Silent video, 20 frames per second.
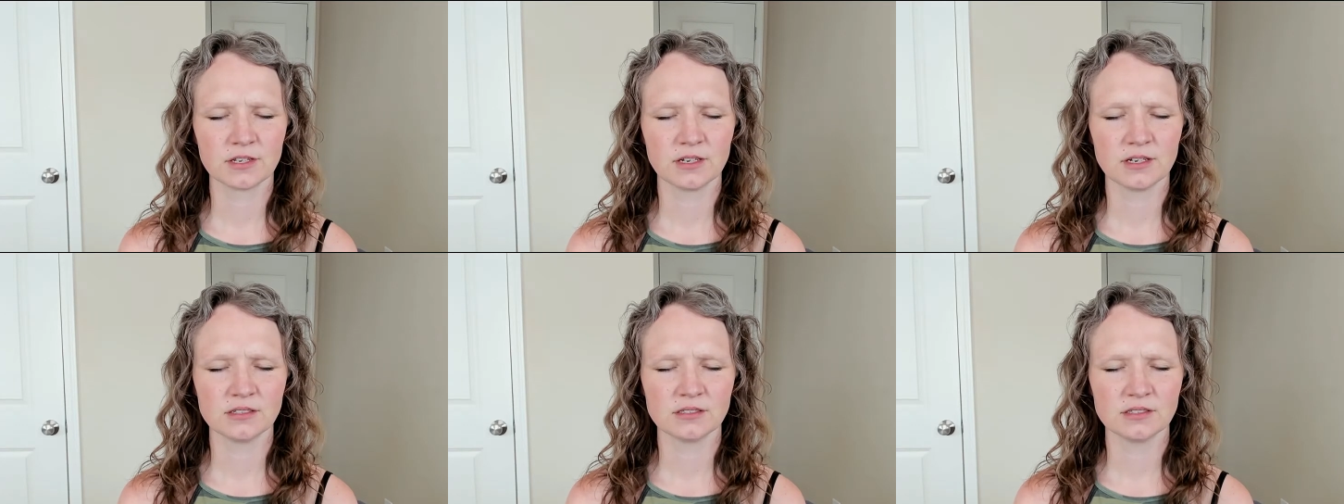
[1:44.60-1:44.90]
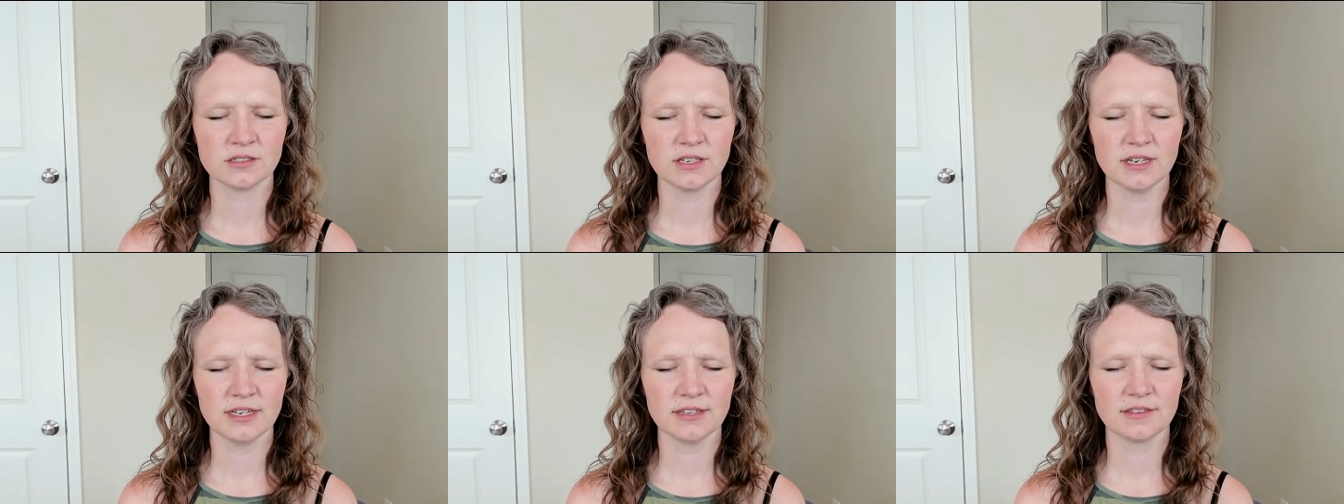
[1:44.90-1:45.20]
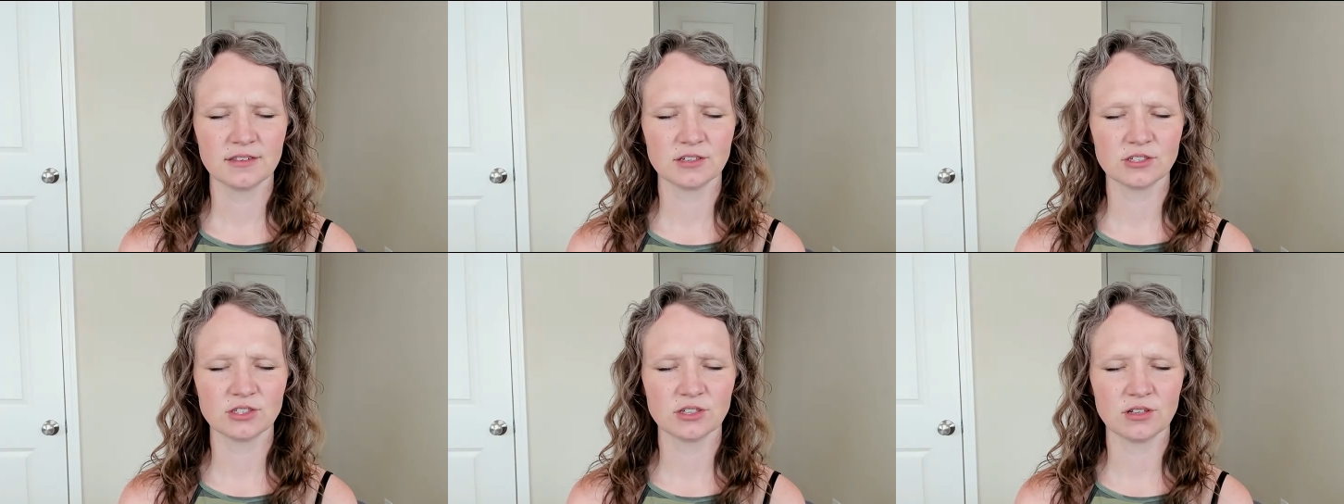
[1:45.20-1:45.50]
It's like
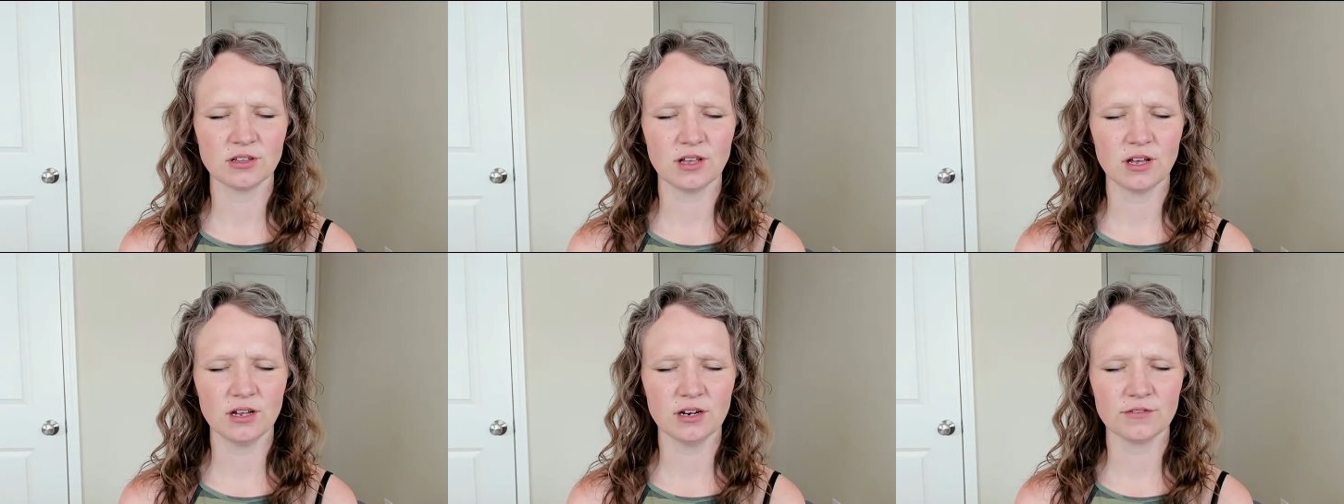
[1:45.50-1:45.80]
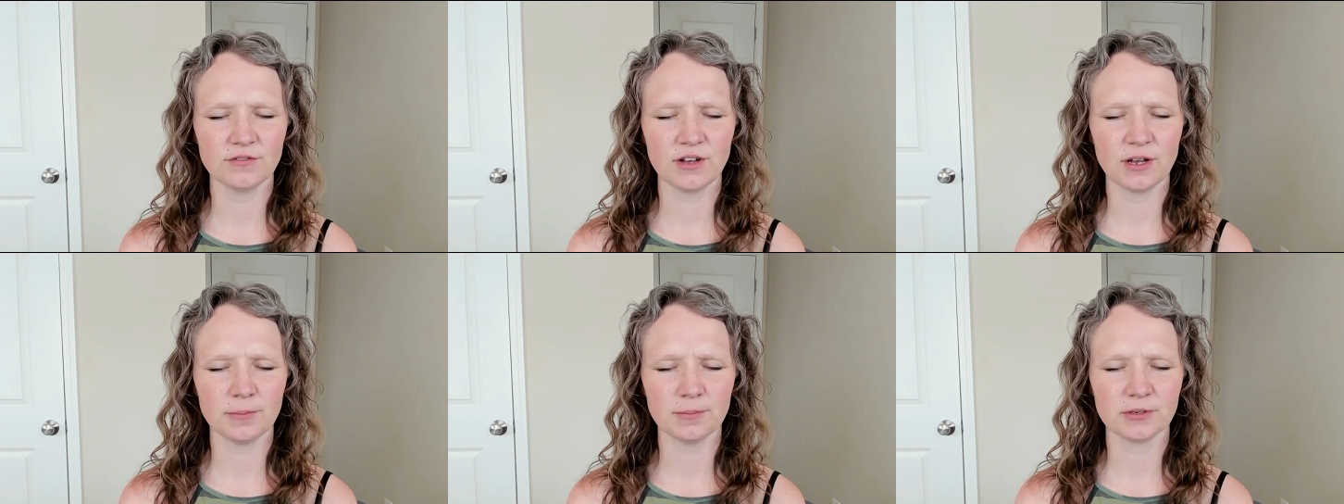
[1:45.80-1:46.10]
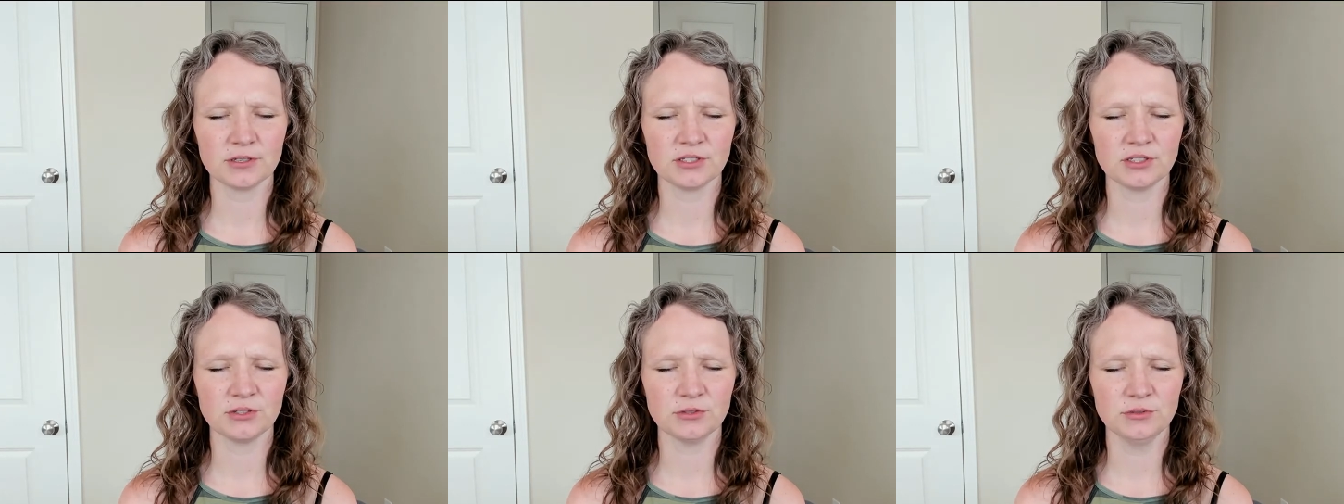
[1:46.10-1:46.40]
there's a lot of
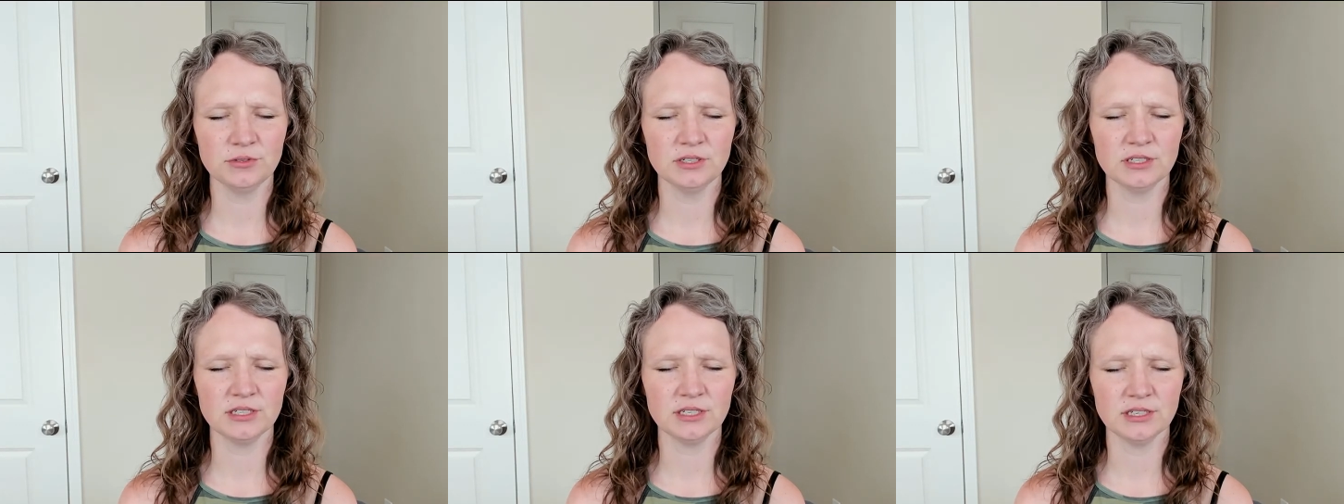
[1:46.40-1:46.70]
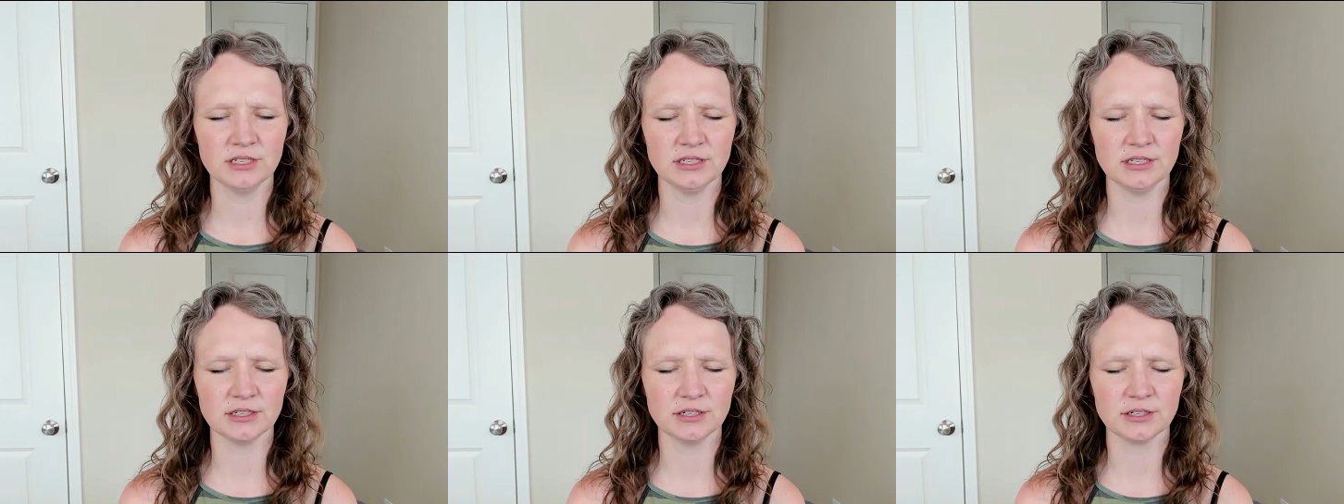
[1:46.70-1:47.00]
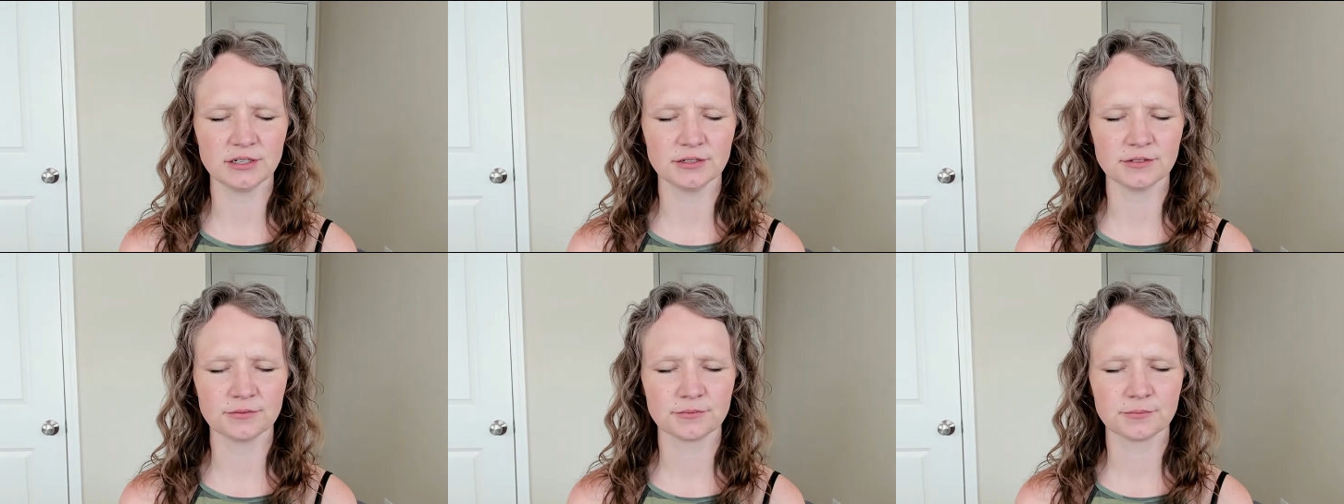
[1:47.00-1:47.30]
opportunity
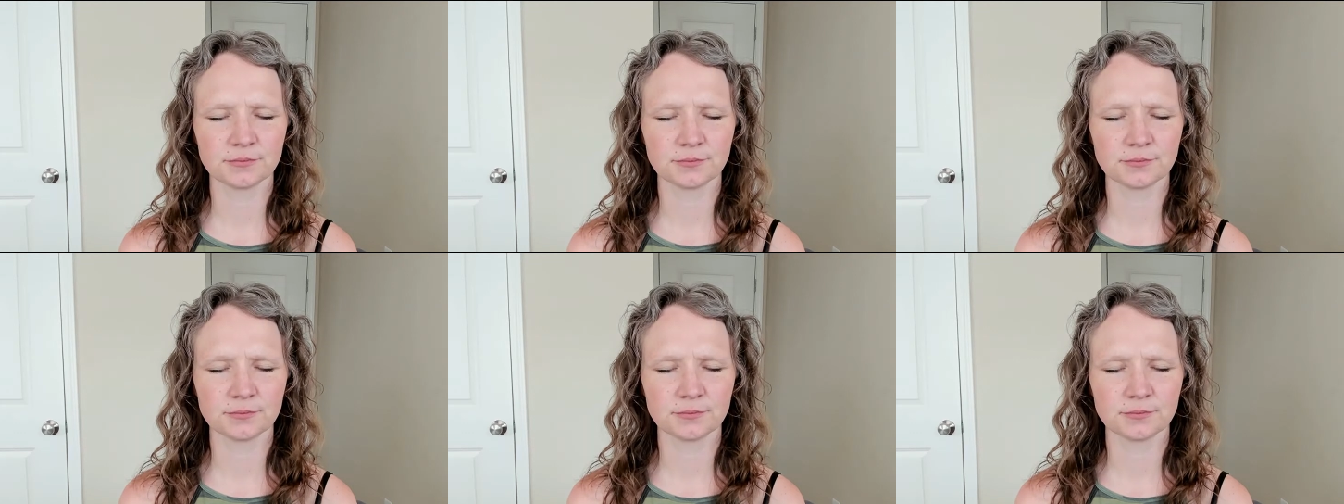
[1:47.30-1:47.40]
here.